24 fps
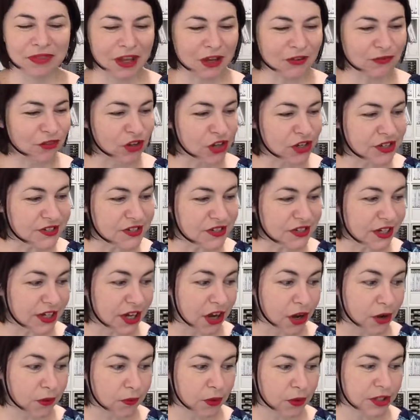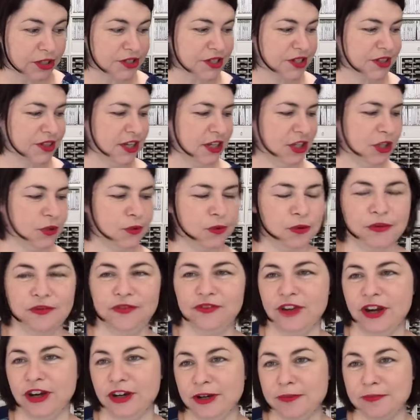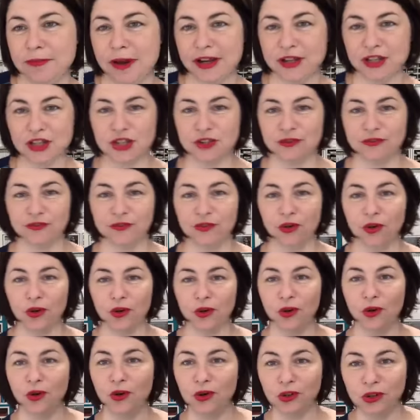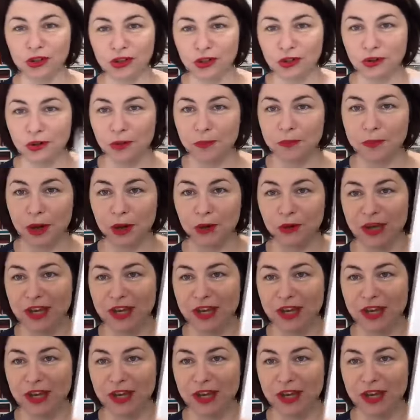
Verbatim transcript: Firstly, I wanted to thank you all very much for all your Bow